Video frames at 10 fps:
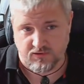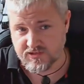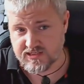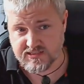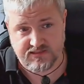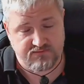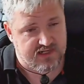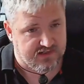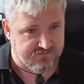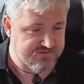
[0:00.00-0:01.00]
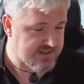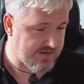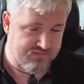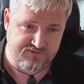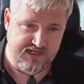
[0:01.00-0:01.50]
or this kind of
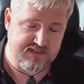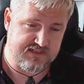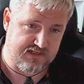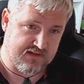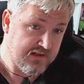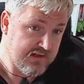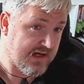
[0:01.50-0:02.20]
type of testing,"